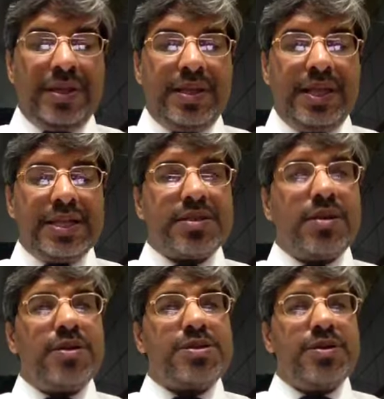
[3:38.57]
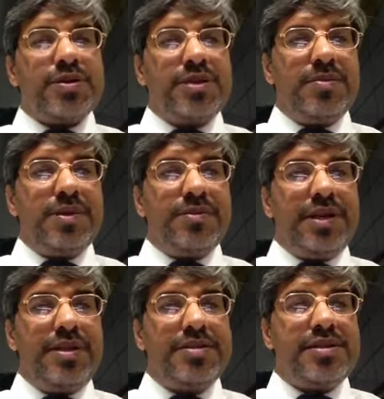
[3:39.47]
The next clause talks about
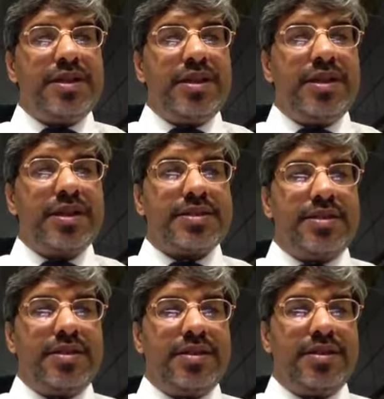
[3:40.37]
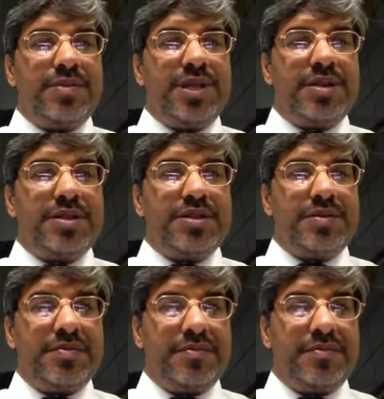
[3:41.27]
internal and external communication.